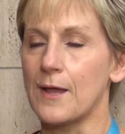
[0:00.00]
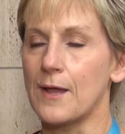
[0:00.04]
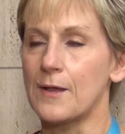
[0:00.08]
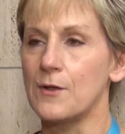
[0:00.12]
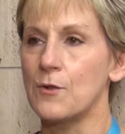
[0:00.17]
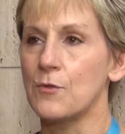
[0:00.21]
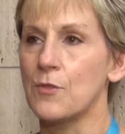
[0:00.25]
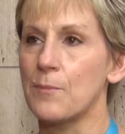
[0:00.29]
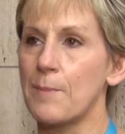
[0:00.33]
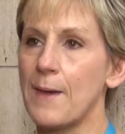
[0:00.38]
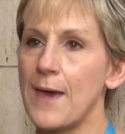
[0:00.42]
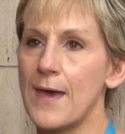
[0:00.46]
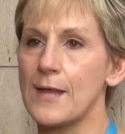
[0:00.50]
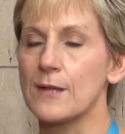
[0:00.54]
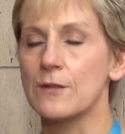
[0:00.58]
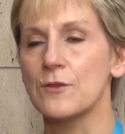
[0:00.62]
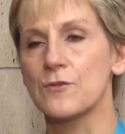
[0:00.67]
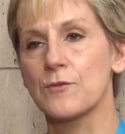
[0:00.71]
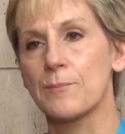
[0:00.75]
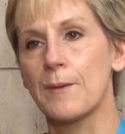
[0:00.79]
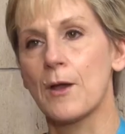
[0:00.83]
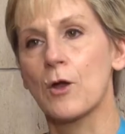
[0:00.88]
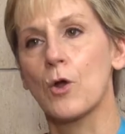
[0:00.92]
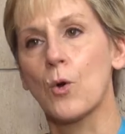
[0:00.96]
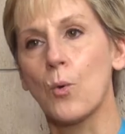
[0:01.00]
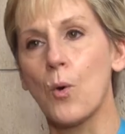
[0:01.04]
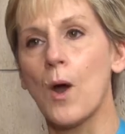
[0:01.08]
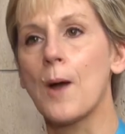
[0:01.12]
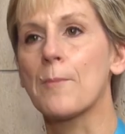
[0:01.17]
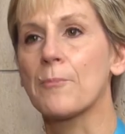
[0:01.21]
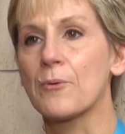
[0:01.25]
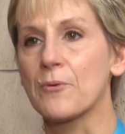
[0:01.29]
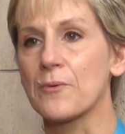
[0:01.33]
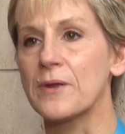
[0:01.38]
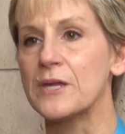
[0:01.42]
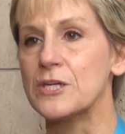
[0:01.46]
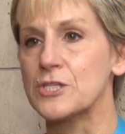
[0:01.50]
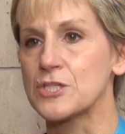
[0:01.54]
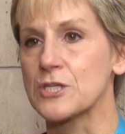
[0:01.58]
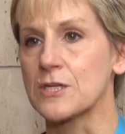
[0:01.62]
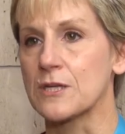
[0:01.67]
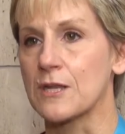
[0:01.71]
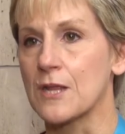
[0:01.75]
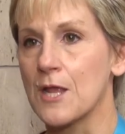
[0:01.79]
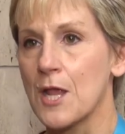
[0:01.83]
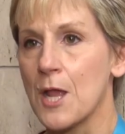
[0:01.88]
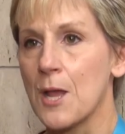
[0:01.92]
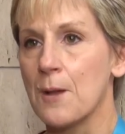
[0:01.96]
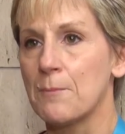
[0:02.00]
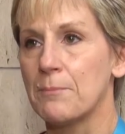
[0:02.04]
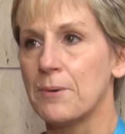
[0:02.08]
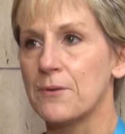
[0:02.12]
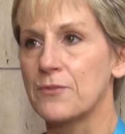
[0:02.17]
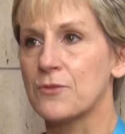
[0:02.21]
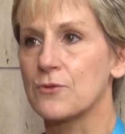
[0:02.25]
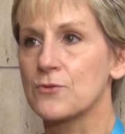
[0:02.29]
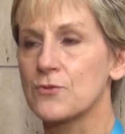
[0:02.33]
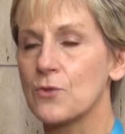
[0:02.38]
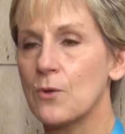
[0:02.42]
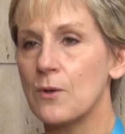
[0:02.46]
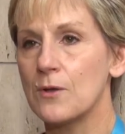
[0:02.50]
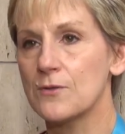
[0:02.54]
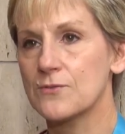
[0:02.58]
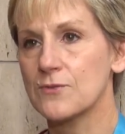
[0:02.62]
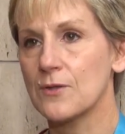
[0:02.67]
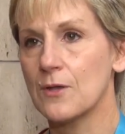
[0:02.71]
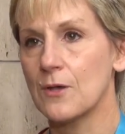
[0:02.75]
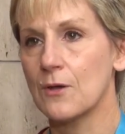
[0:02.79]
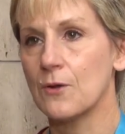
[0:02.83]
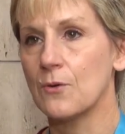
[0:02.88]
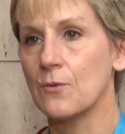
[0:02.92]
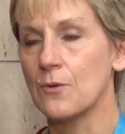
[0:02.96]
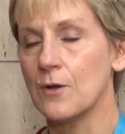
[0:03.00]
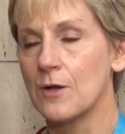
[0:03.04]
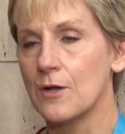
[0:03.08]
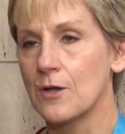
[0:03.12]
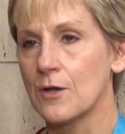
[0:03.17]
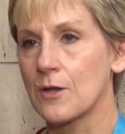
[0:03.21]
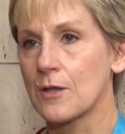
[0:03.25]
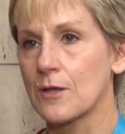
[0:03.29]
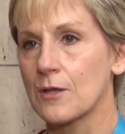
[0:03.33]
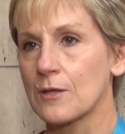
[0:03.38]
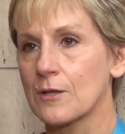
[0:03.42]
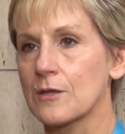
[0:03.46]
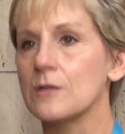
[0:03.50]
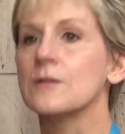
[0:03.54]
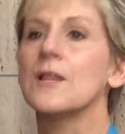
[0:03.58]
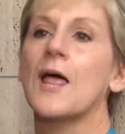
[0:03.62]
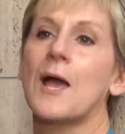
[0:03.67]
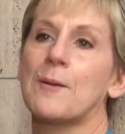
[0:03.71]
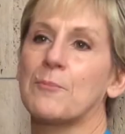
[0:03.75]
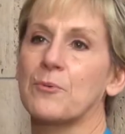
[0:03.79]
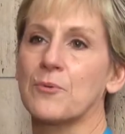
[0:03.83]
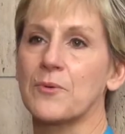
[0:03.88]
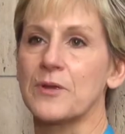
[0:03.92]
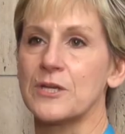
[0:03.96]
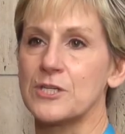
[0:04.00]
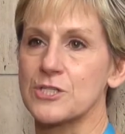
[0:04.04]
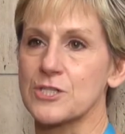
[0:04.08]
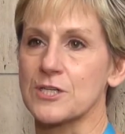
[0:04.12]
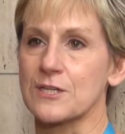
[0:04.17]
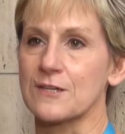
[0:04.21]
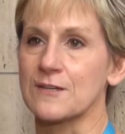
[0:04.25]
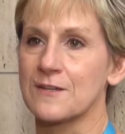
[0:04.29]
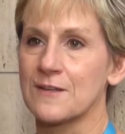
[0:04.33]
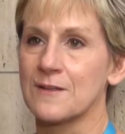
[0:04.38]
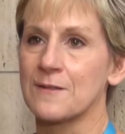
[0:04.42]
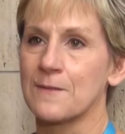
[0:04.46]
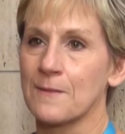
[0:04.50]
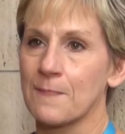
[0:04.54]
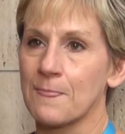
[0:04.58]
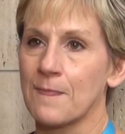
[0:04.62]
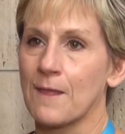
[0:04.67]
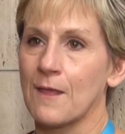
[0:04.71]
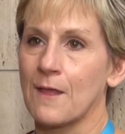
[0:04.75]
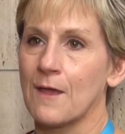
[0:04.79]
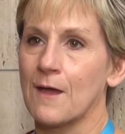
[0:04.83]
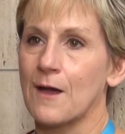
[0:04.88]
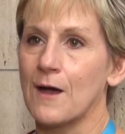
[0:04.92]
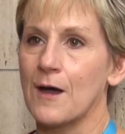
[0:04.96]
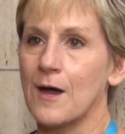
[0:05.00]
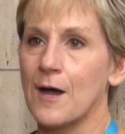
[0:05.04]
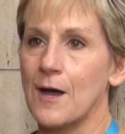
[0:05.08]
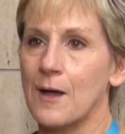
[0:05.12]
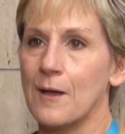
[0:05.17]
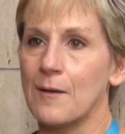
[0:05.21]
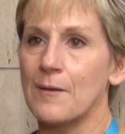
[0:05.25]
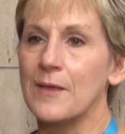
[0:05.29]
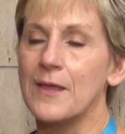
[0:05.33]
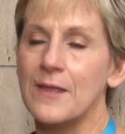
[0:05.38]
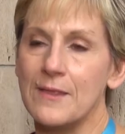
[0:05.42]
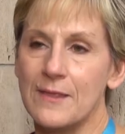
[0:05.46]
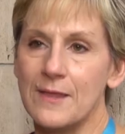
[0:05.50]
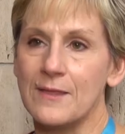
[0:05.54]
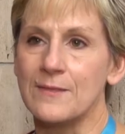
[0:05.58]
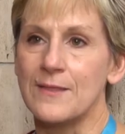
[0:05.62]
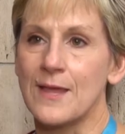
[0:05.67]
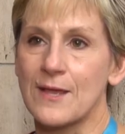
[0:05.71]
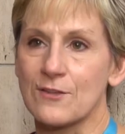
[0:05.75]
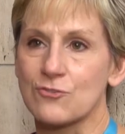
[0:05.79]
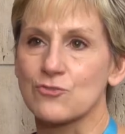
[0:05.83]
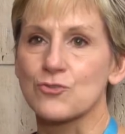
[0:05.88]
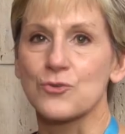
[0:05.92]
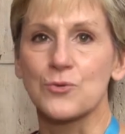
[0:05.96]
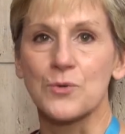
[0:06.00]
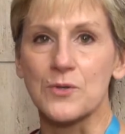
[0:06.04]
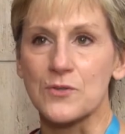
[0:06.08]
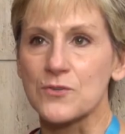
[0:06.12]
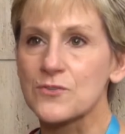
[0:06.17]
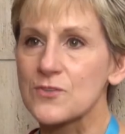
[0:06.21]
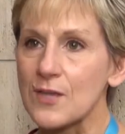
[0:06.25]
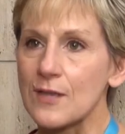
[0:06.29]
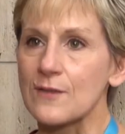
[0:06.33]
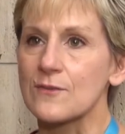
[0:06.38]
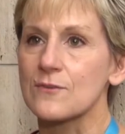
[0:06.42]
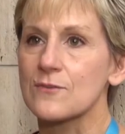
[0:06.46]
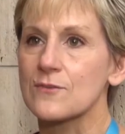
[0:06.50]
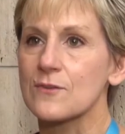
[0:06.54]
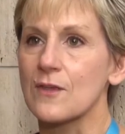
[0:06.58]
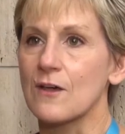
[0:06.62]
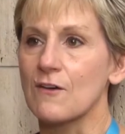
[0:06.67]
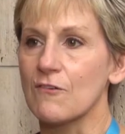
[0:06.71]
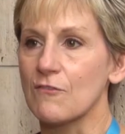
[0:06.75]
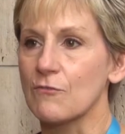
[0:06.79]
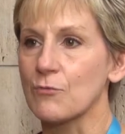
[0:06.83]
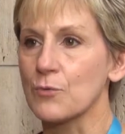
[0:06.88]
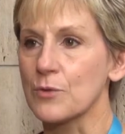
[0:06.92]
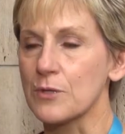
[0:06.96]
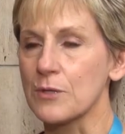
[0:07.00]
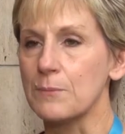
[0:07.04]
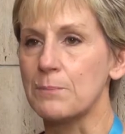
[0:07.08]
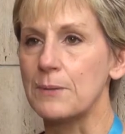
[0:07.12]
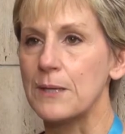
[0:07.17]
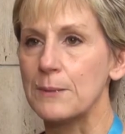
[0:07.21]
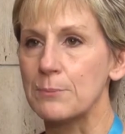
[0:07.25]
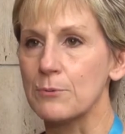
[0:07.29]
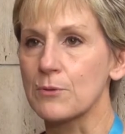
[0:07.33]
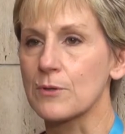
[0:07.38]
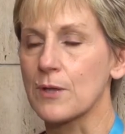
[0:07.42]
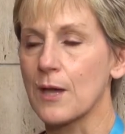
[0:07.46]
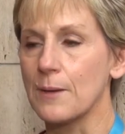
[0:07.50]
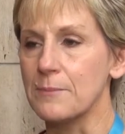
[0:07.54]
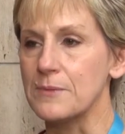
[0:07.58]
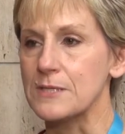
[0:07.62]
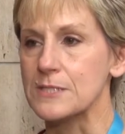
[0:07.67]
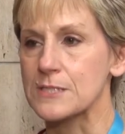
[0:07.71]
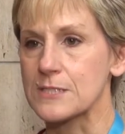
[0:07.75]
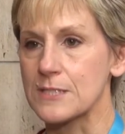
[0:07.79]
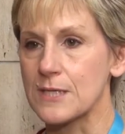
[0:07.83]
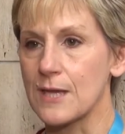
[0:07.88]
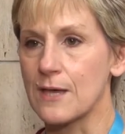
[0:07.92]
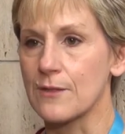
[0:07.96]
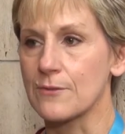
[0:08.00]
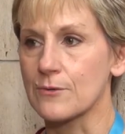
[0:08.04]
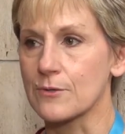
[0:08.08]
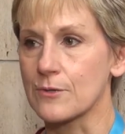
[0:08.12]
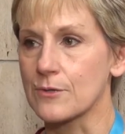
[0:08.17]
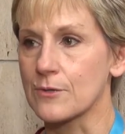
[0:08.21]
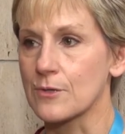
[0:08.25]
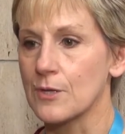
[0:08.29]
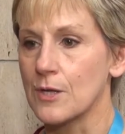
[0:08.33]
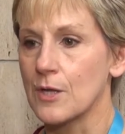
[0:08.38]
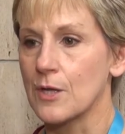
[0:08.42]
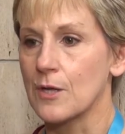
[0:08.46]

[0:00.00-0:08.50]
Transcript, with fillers: I know the panel is about cooperation, but there's also collaboration in that truest sense of really people coming together